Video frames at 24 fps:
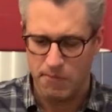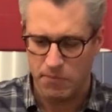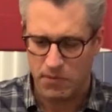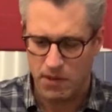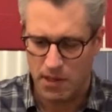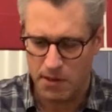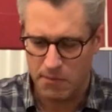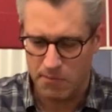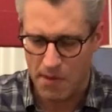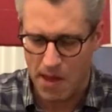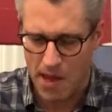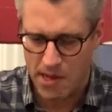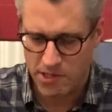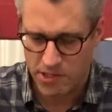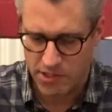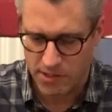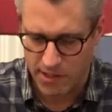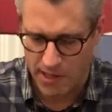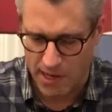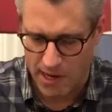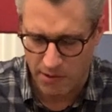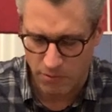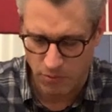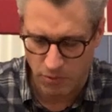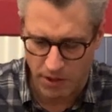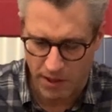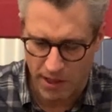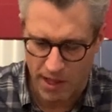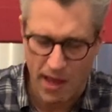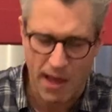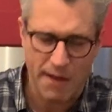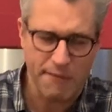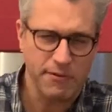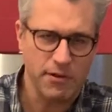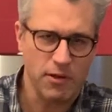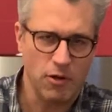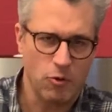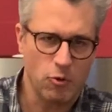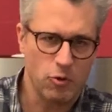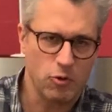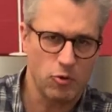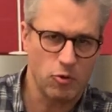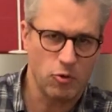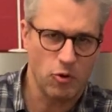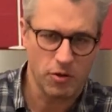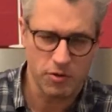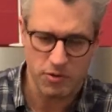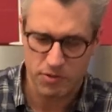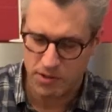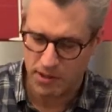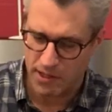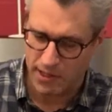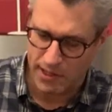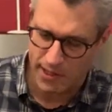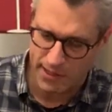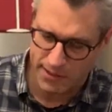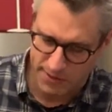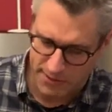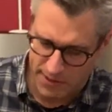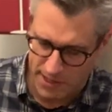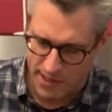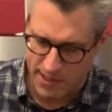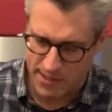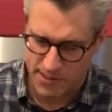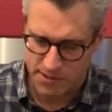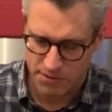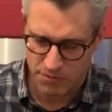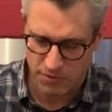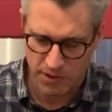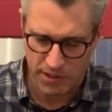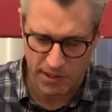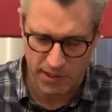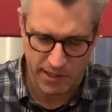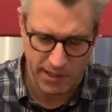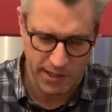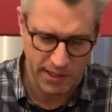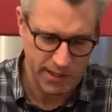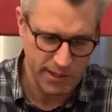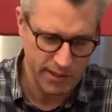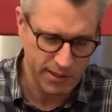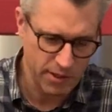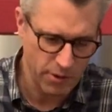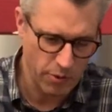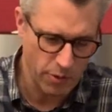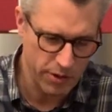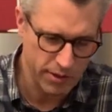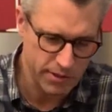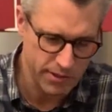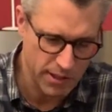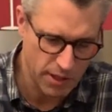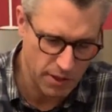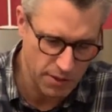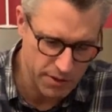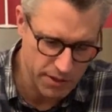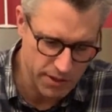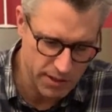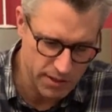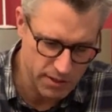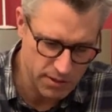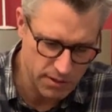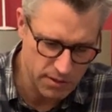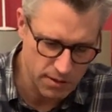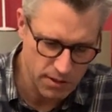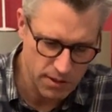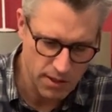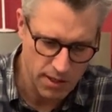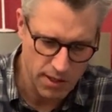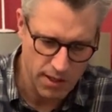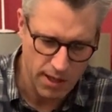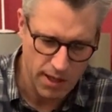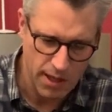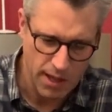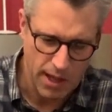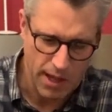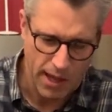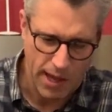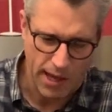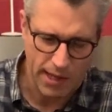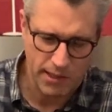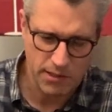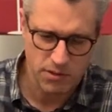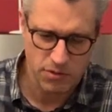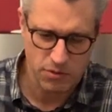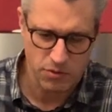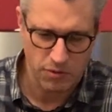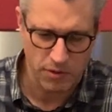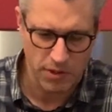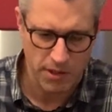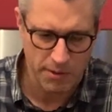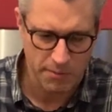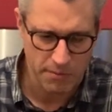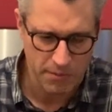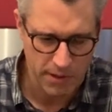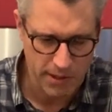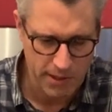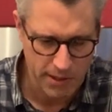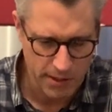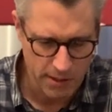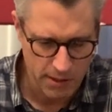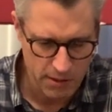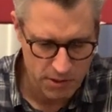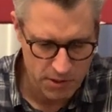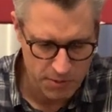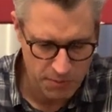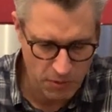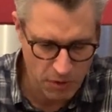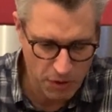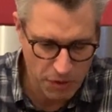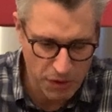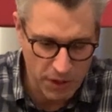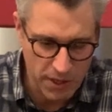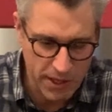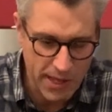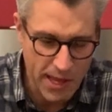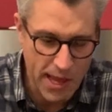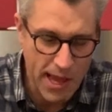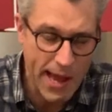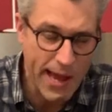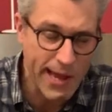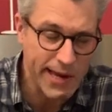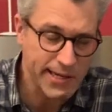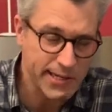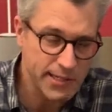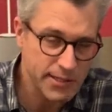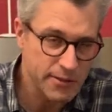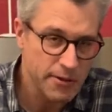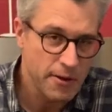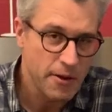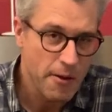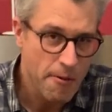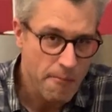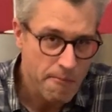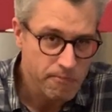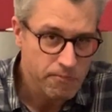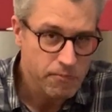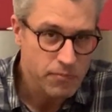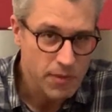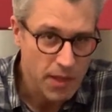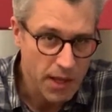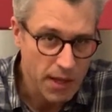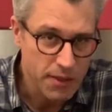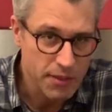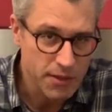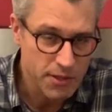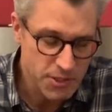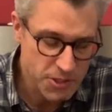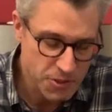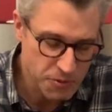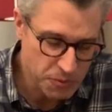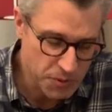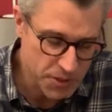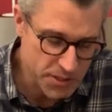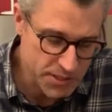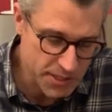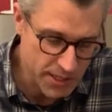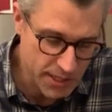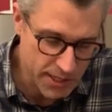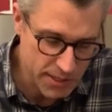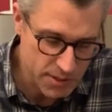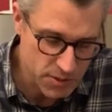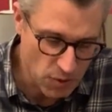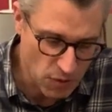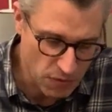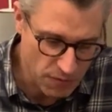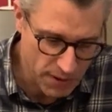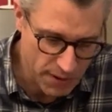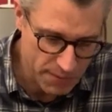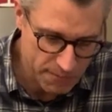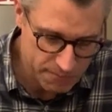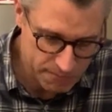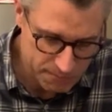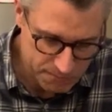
Imagine that with a heavy loco on side, that is really going down the hill extremely smoothly, and the squeezing is over.